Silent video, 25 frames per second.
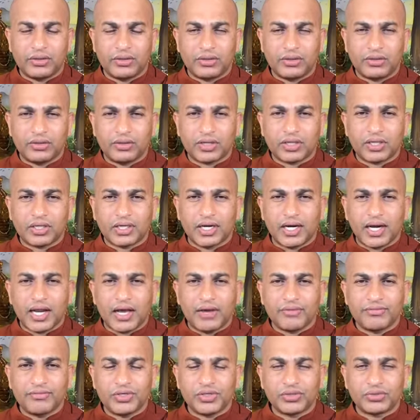not
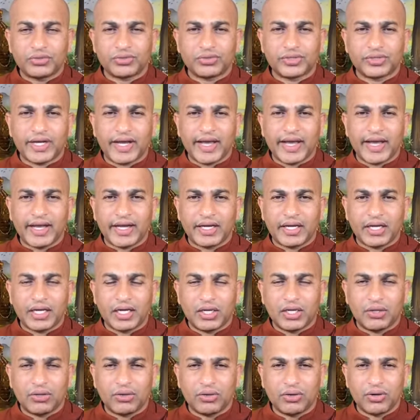allow you to
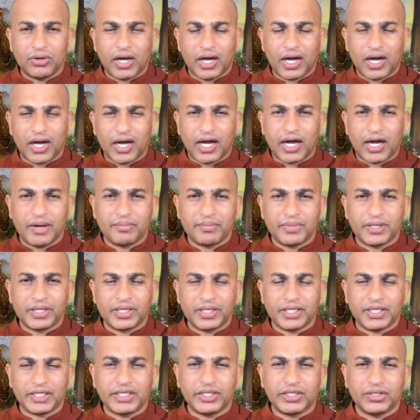tangle or
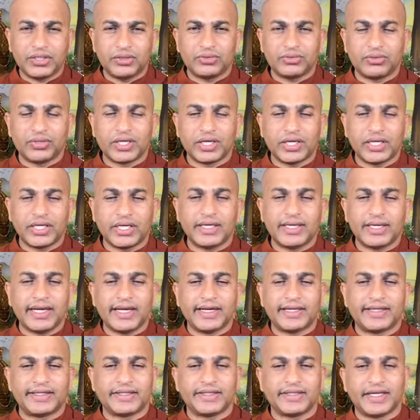harbor into greed,
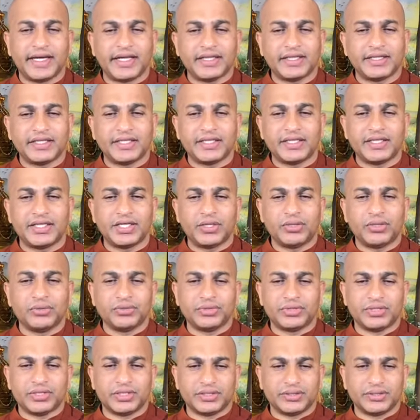hatred, and the
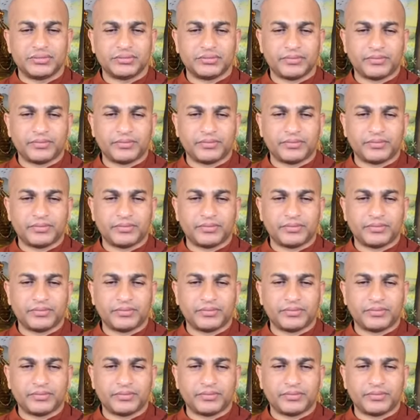delusion.